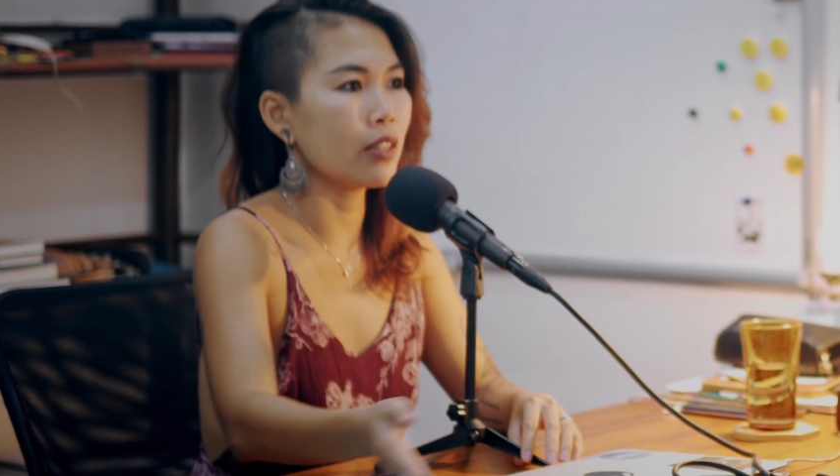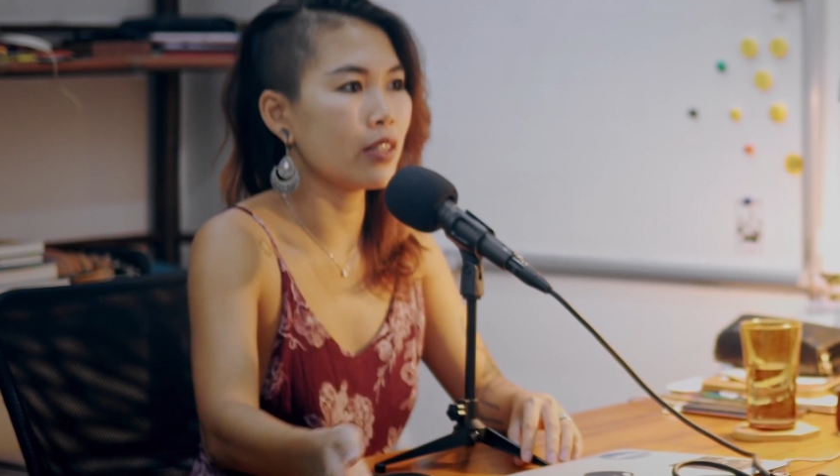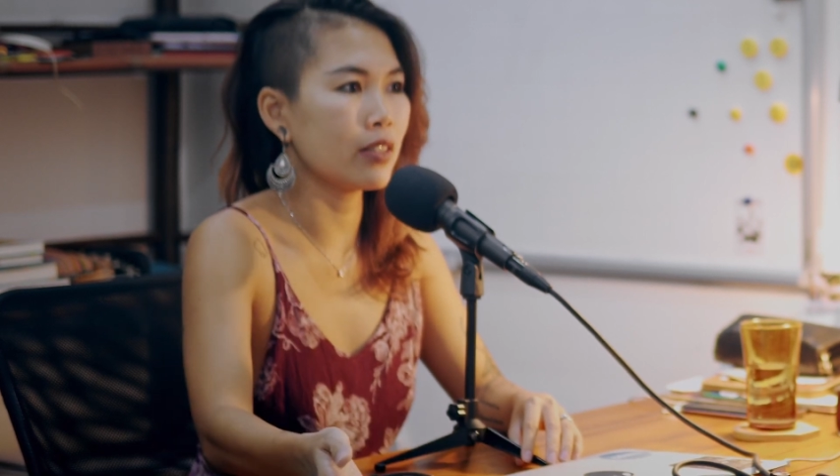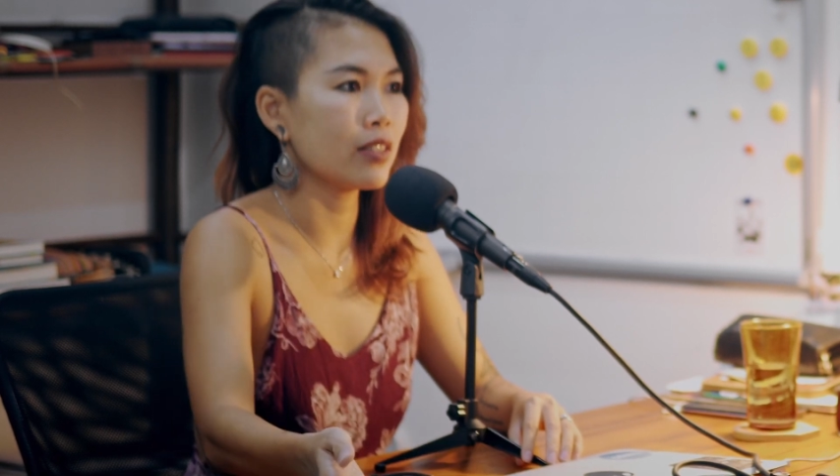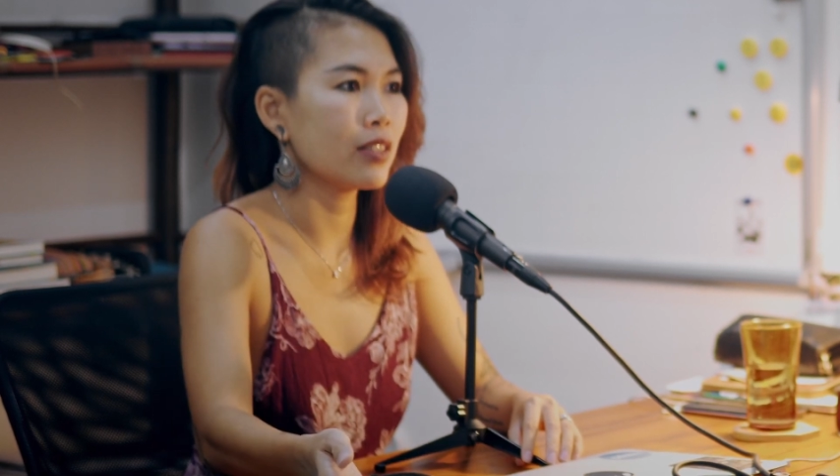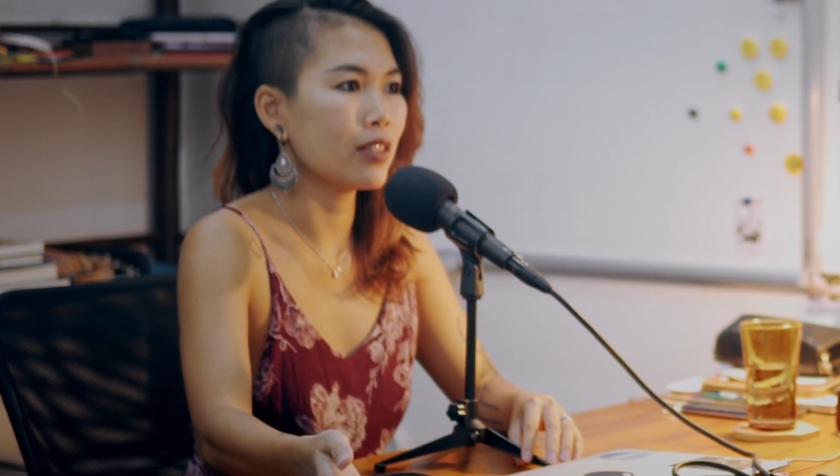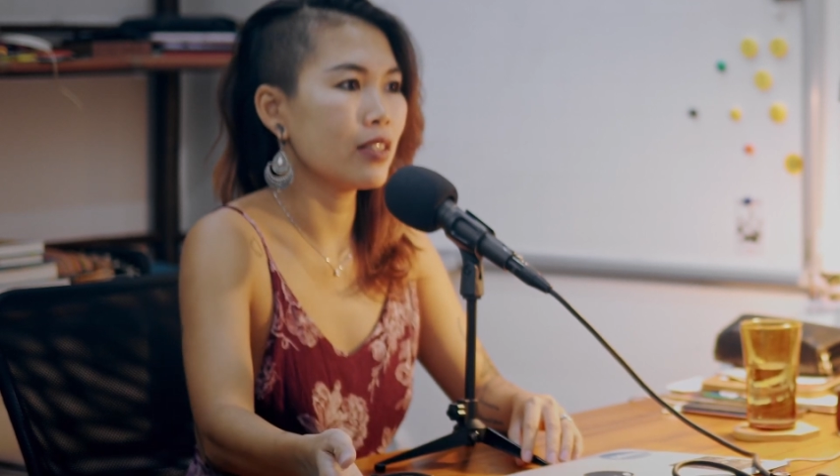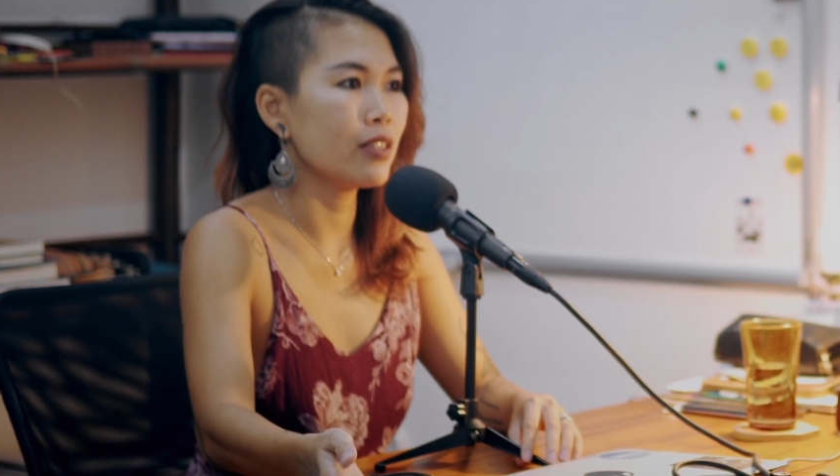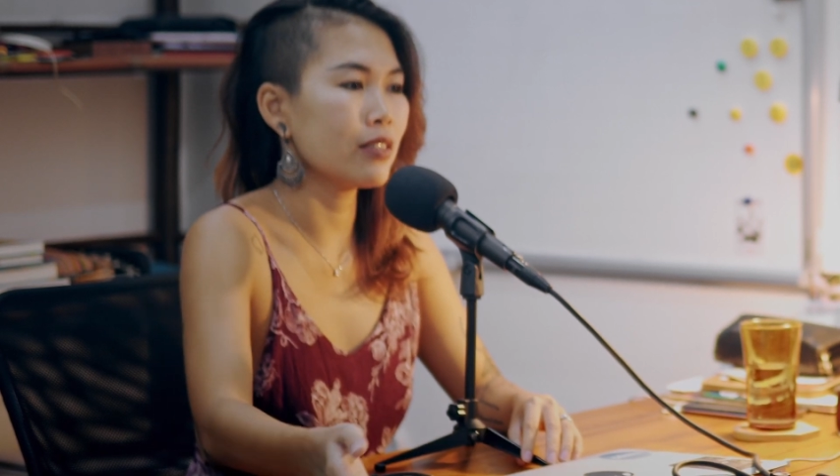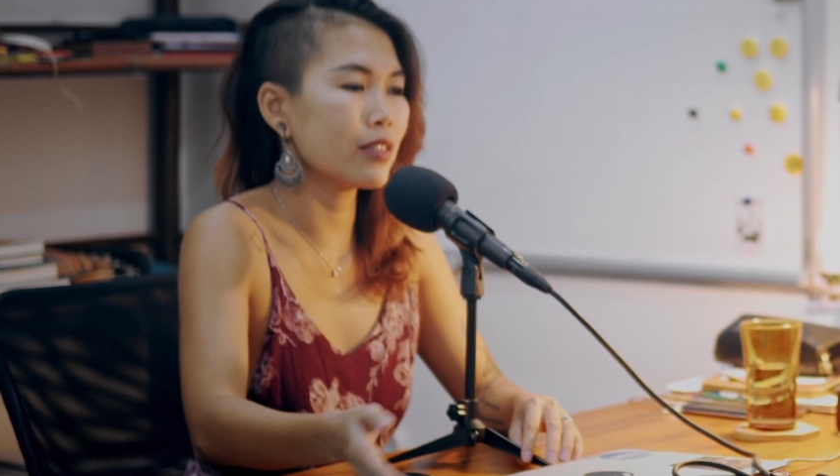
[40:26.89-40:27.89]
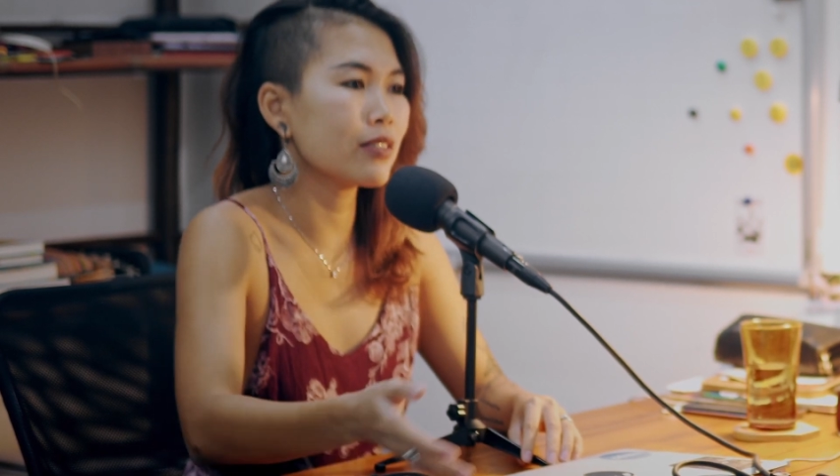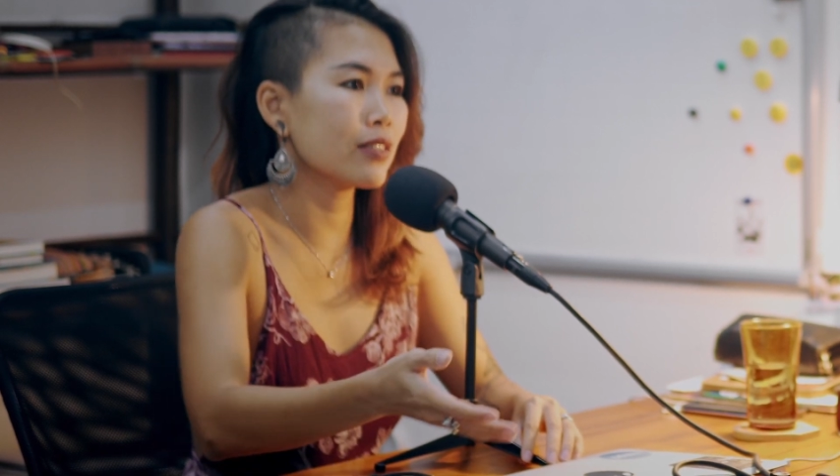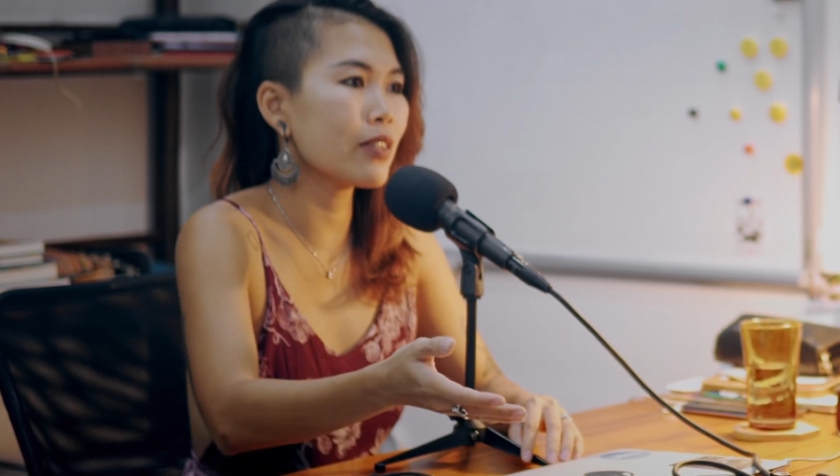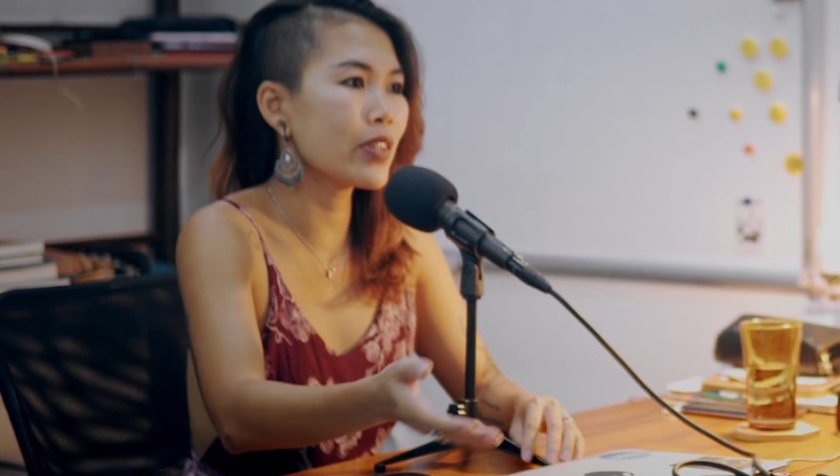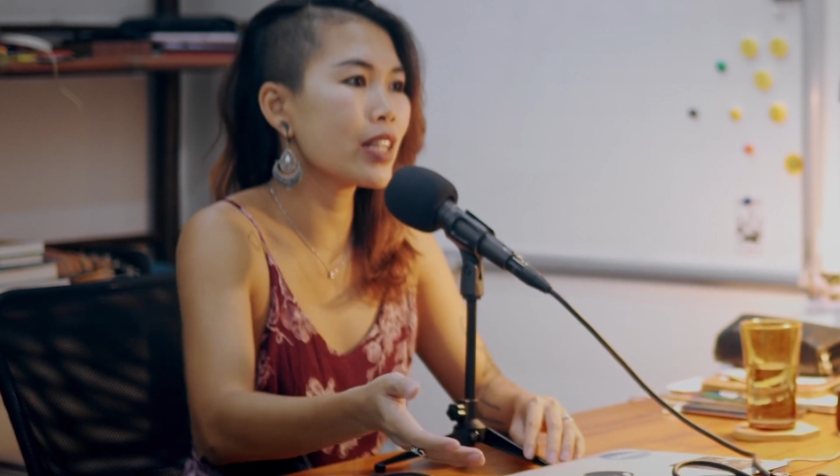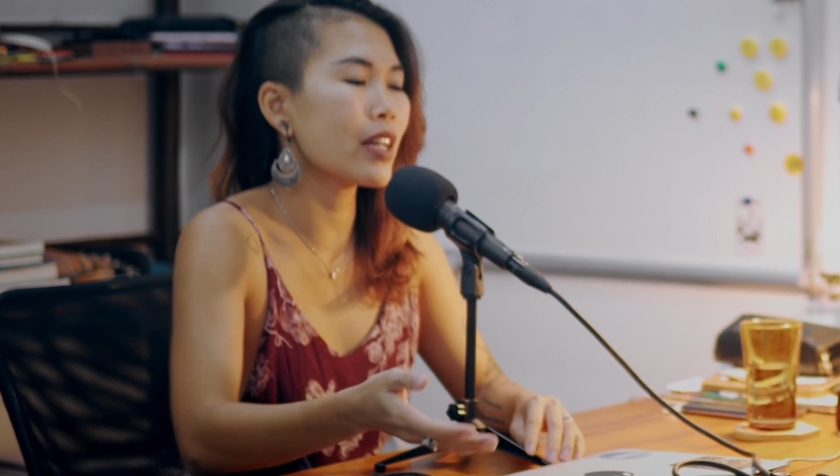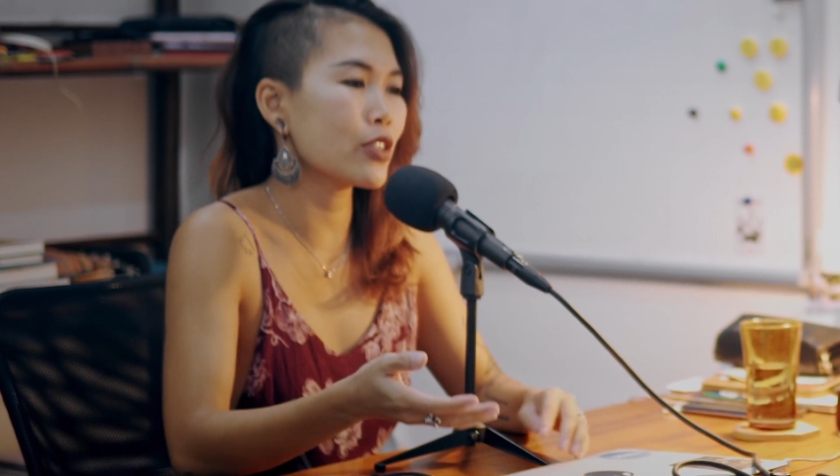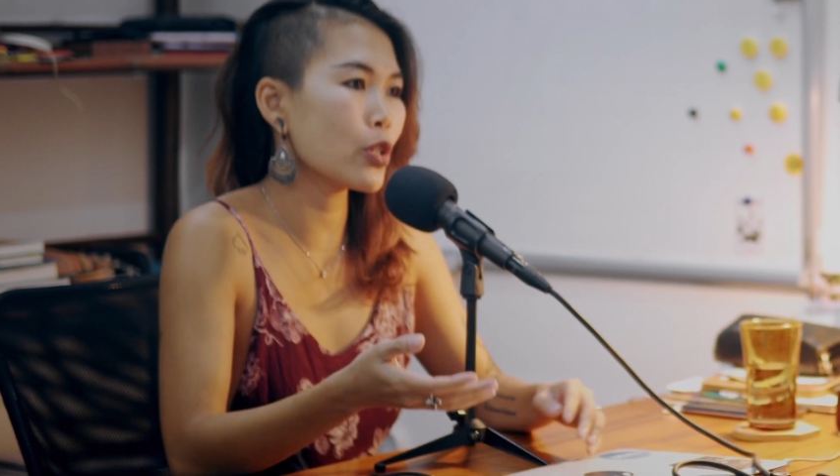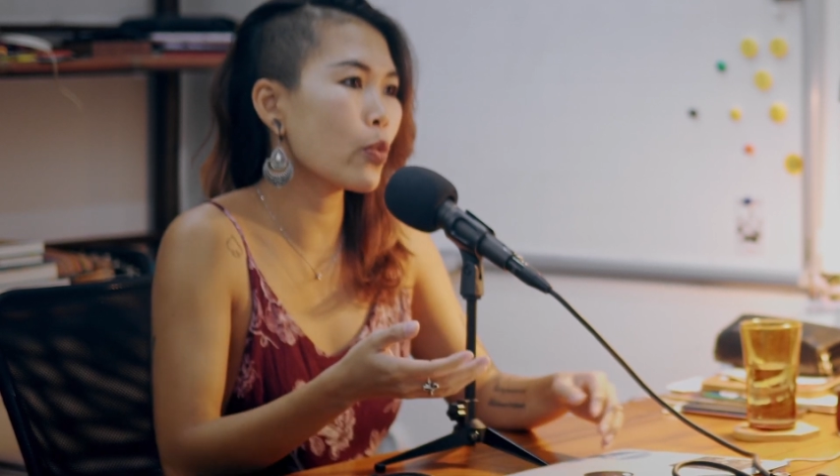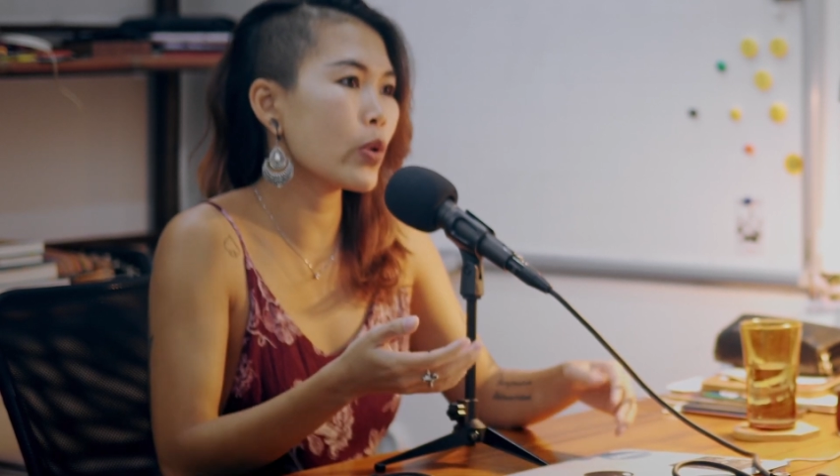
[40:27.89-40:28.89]
and this? Something like that.
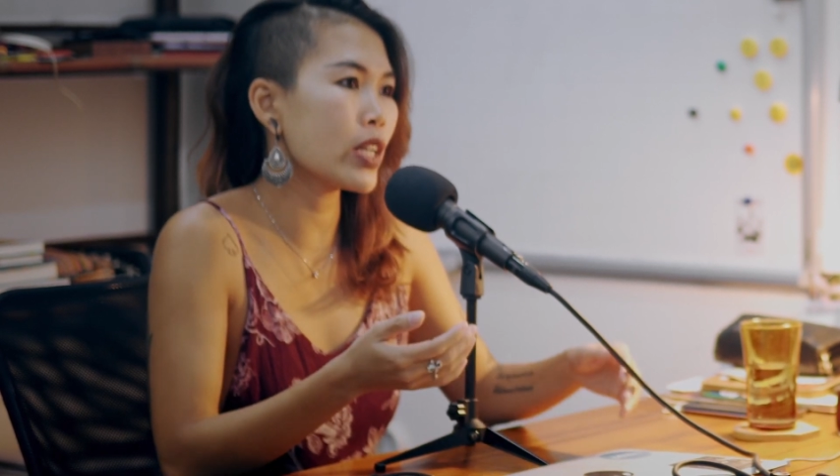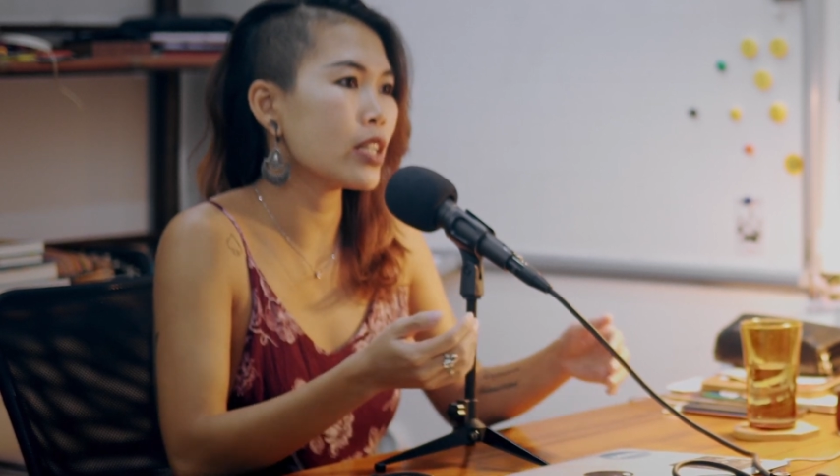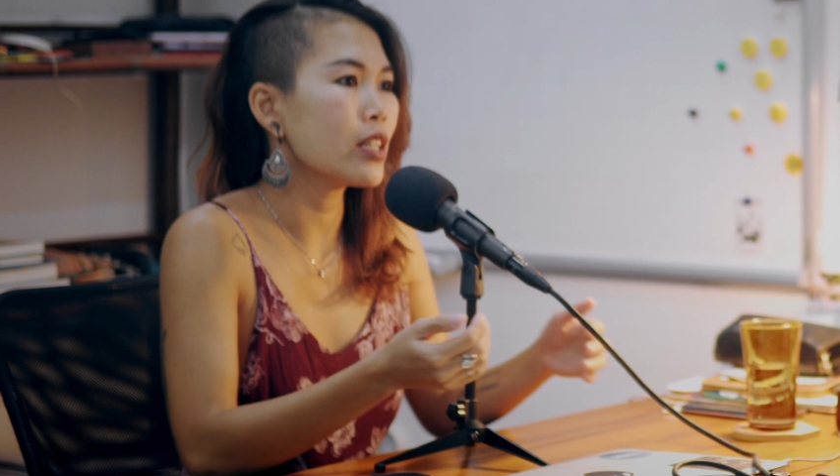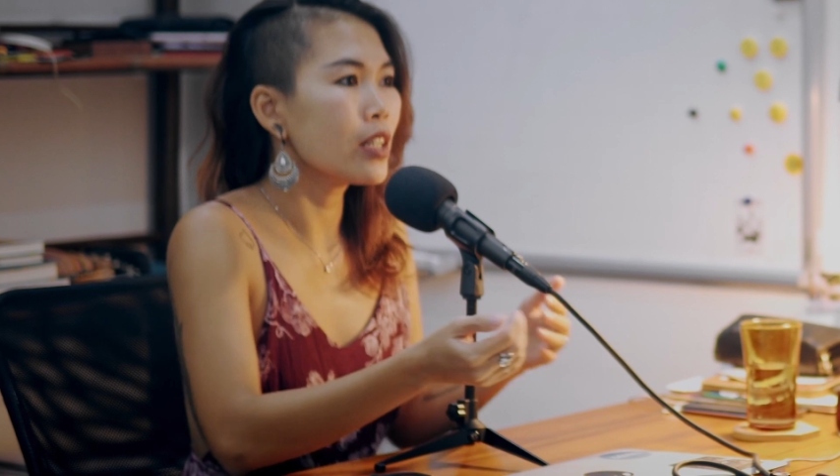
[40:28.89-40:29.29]
So we